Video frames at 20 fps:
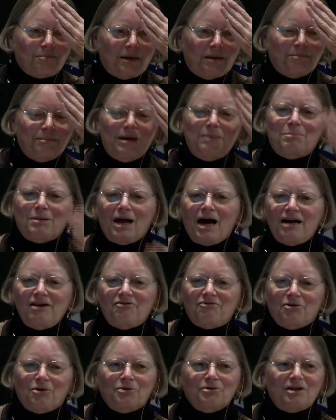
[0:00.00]
and be
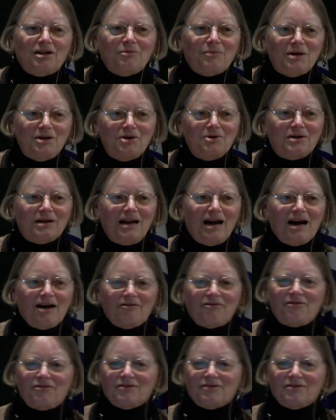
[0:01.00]
blindfolded when you can have